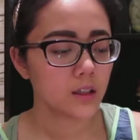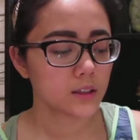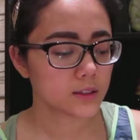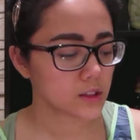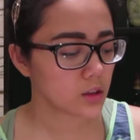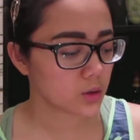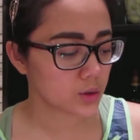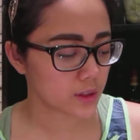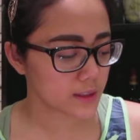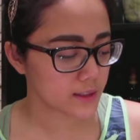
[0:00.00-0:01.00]
So
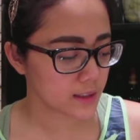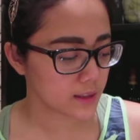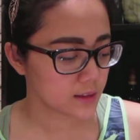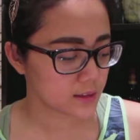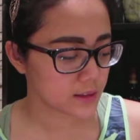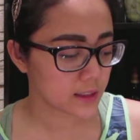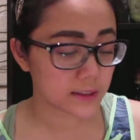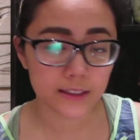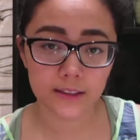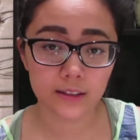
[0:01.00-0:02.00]
this is a
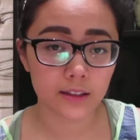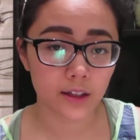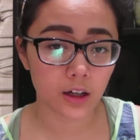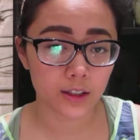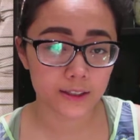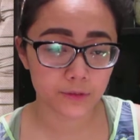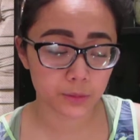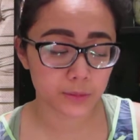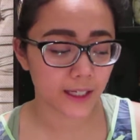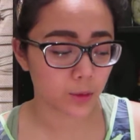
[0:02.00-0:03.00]
tea that they got us
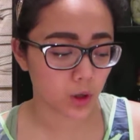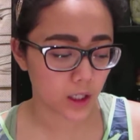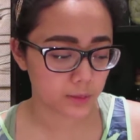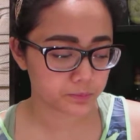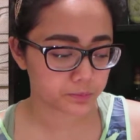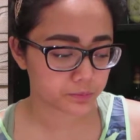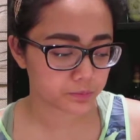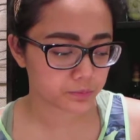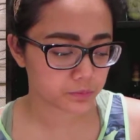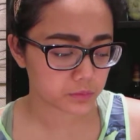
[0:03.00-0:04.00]
from Taiwan.
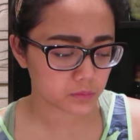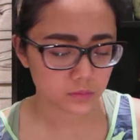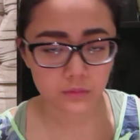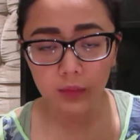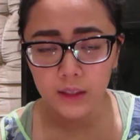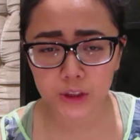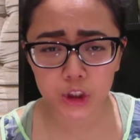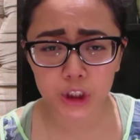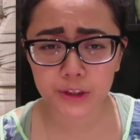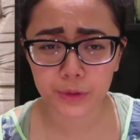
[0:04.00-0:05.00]
It's
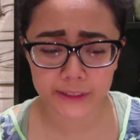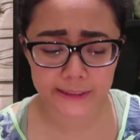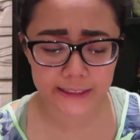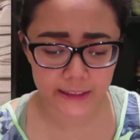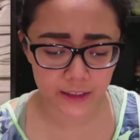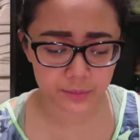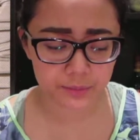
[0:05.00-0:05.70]
just green tea.